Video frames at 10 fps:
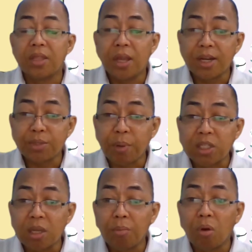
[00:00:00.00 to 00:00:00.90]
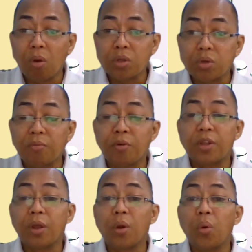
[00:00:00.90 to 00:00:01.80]
They're responsible also for
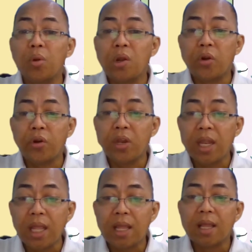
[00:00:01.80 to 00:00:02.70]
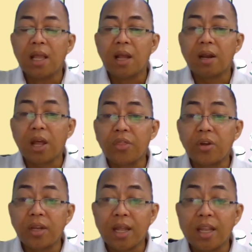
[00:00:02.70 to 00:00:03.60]
their own learning
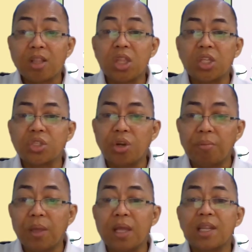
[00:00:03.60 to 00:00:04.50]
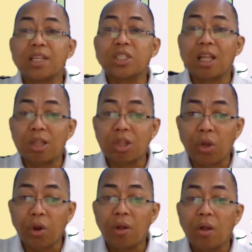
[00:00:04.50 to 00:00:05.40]
rather than the teacher being the
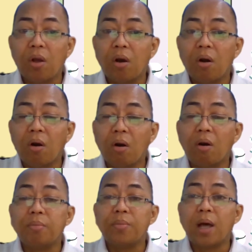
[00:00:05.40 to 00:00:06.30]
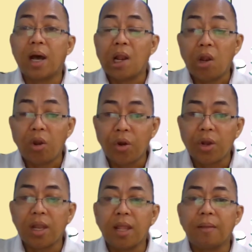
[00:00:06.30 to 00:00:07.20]
center of the
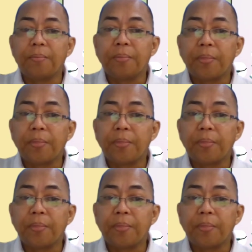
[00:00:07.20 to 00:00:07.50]
learning.